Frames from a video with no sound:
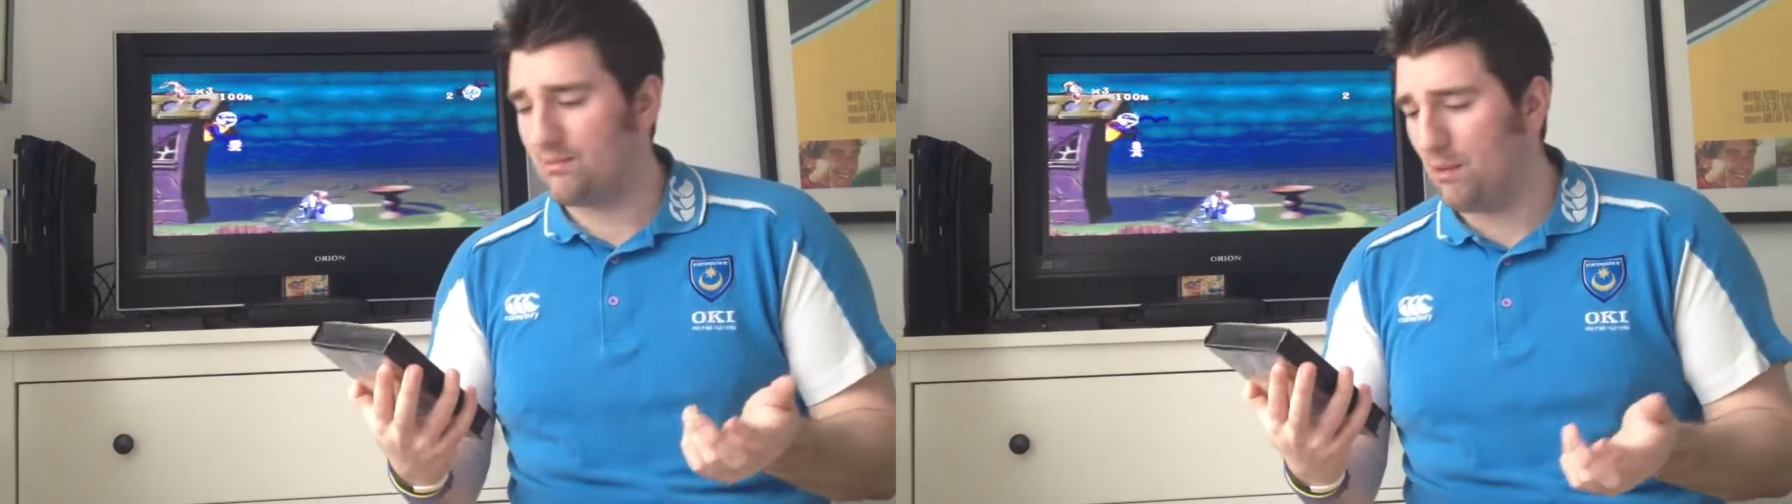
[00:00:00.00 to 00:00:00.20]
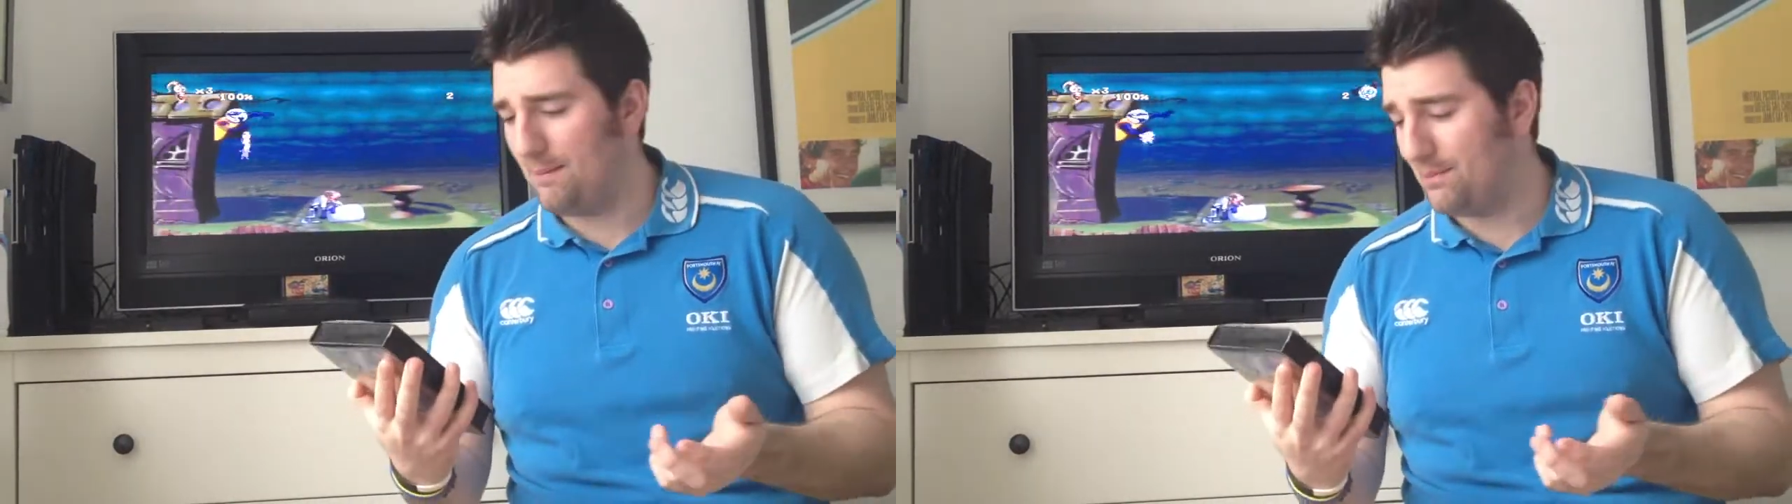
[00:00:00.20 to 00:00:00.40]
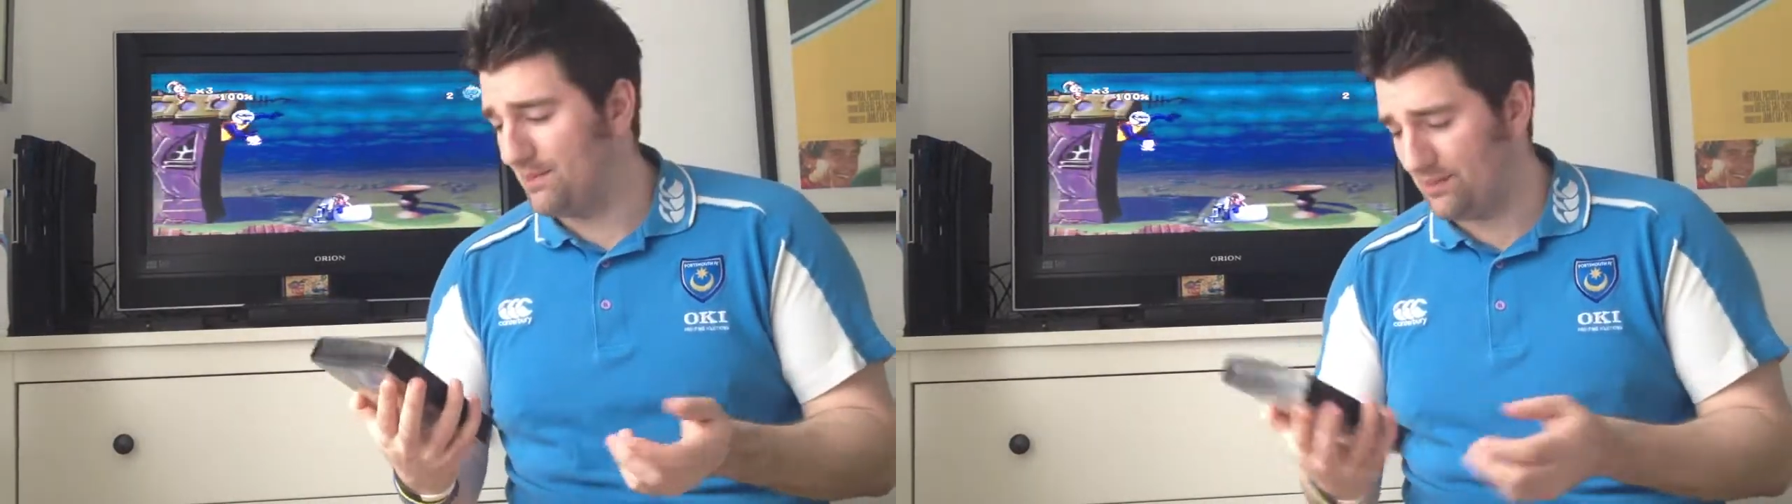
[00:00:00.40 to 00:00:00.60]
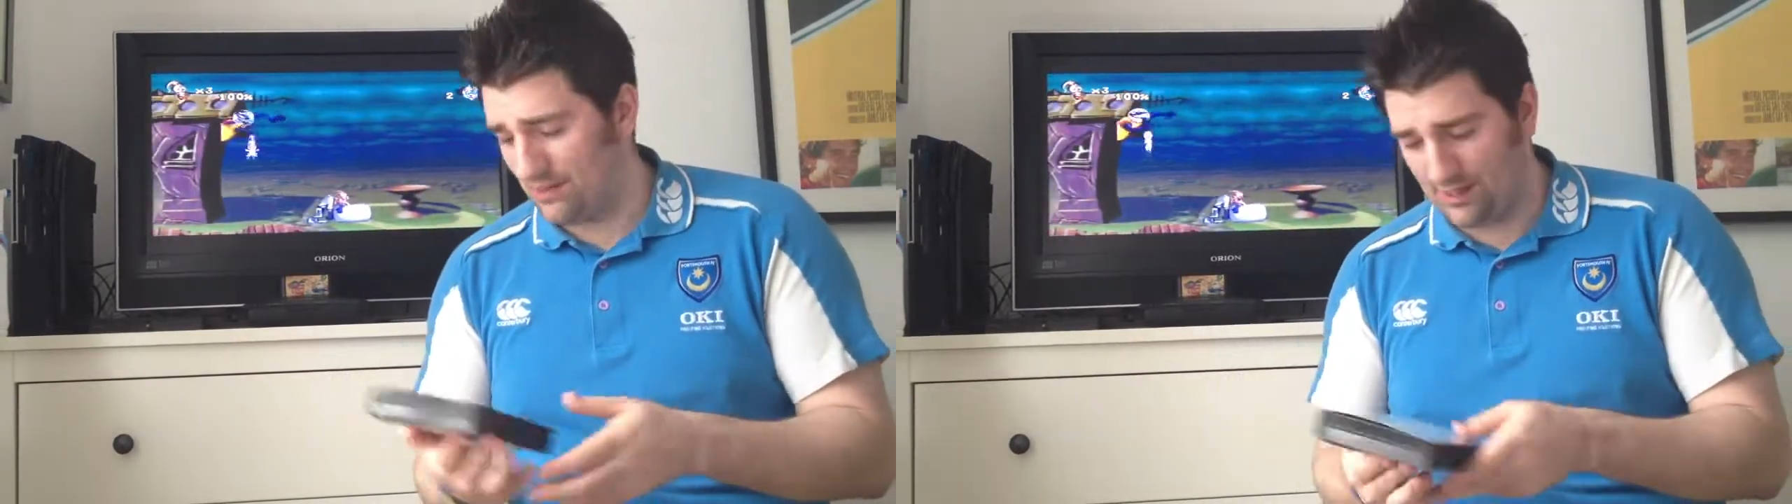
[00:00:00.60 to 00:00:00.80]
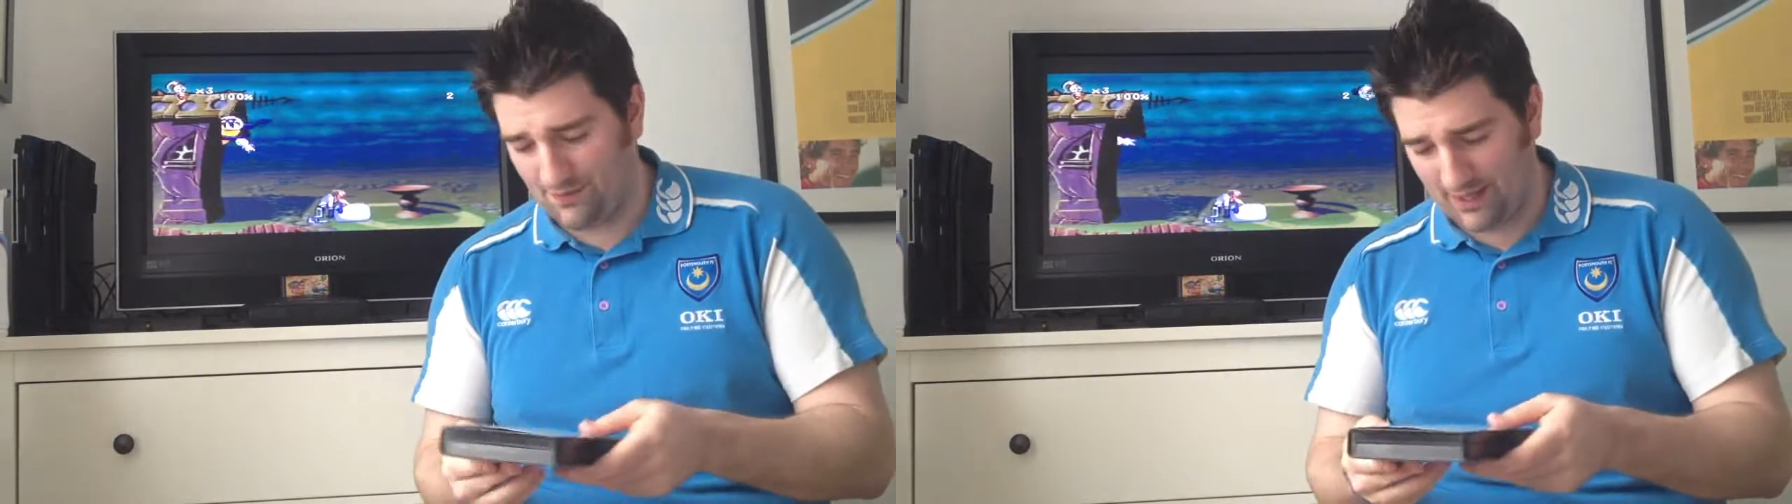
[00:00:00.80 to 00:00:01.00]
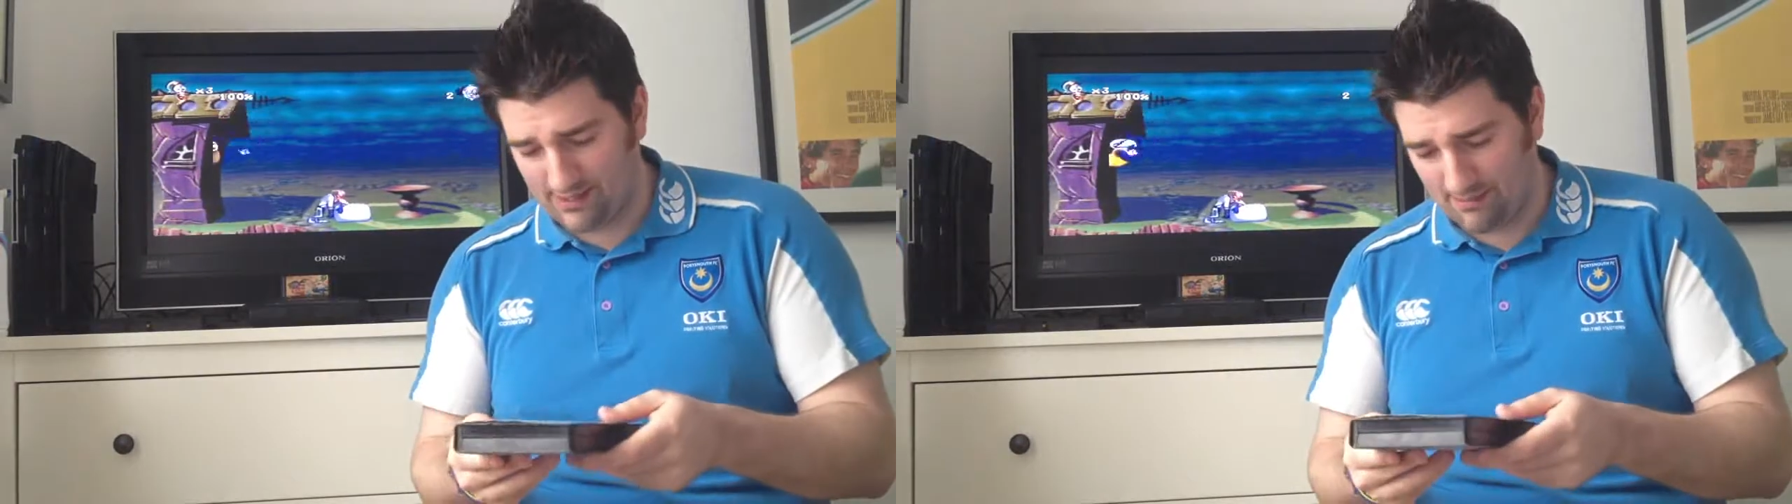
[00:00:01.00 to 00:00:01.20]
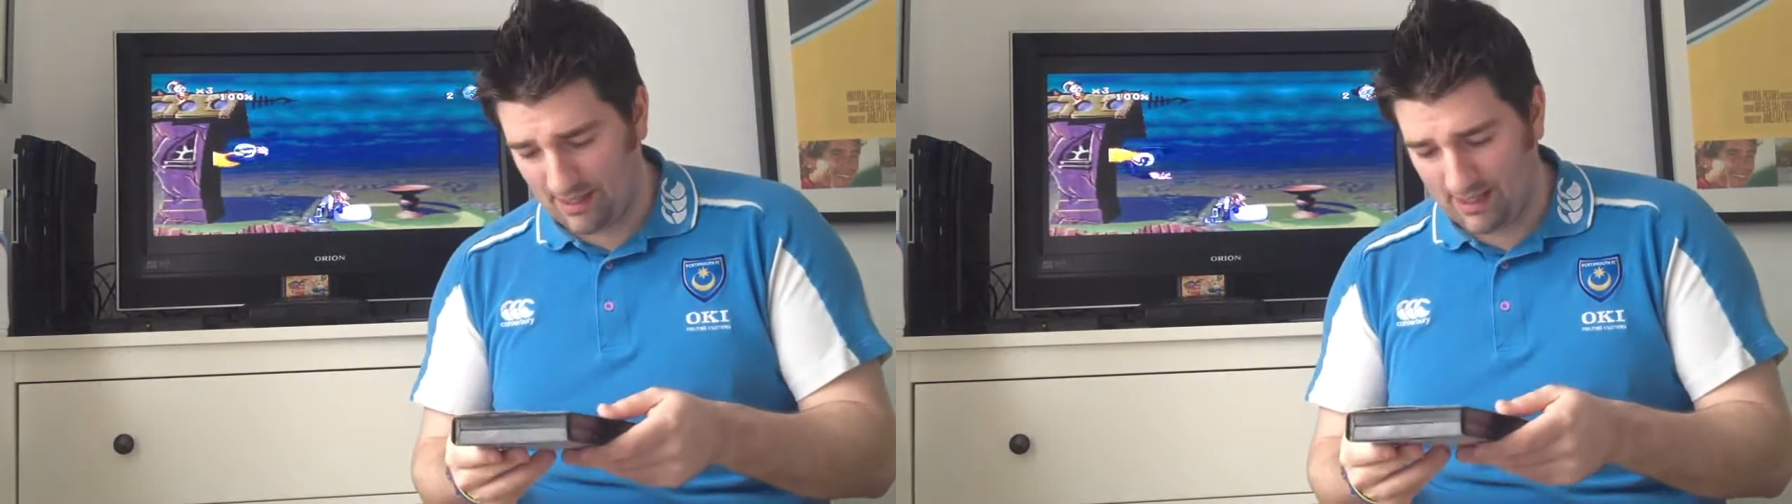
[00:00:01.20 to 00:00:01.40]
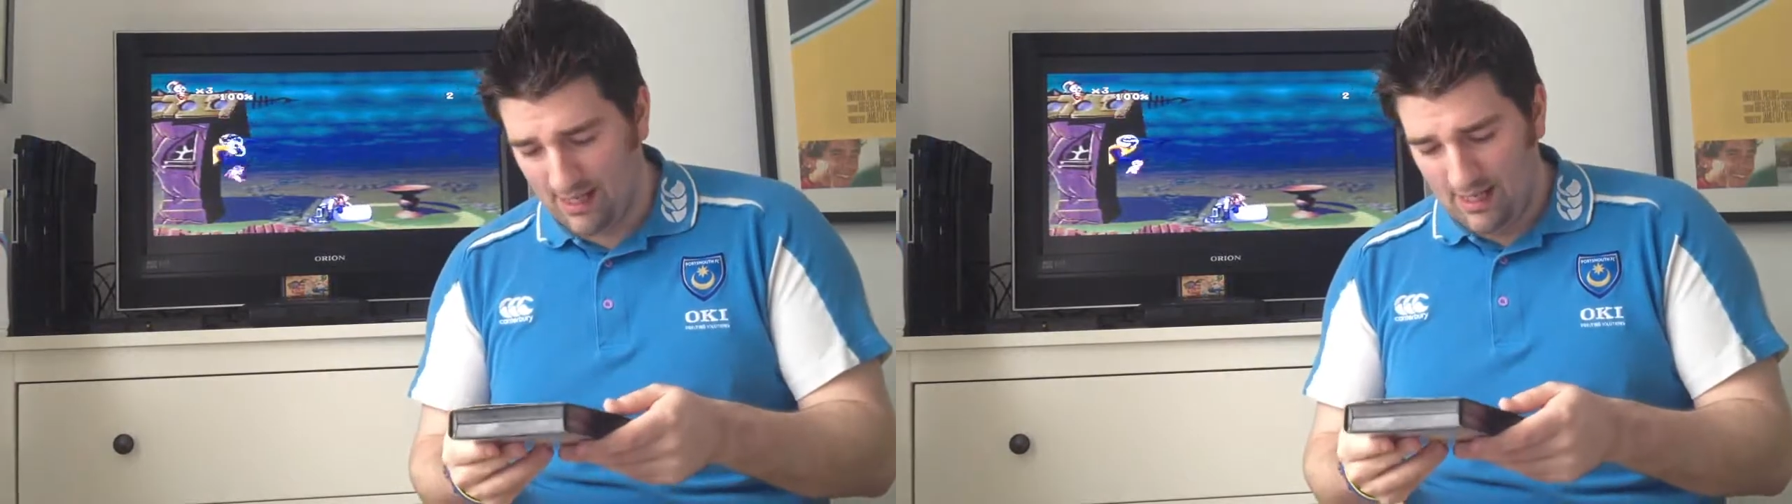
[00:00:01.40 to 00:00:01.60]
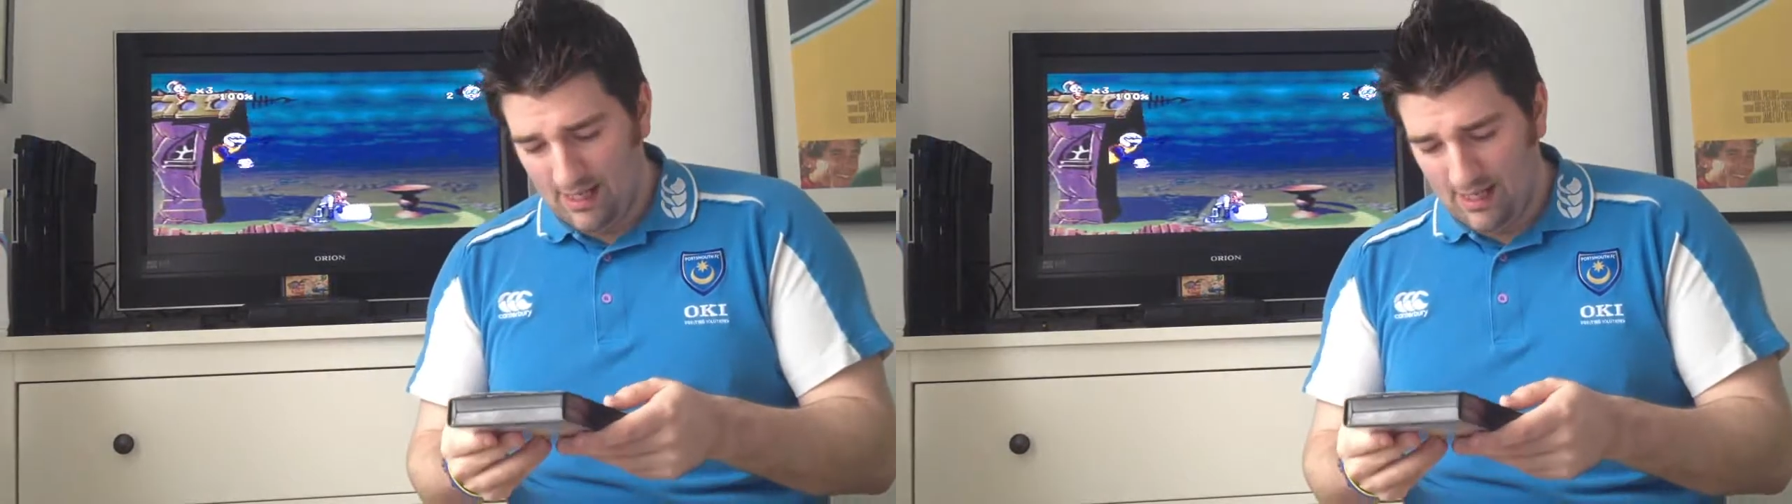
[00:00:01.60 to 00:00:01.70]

as weapons on these things. I mean,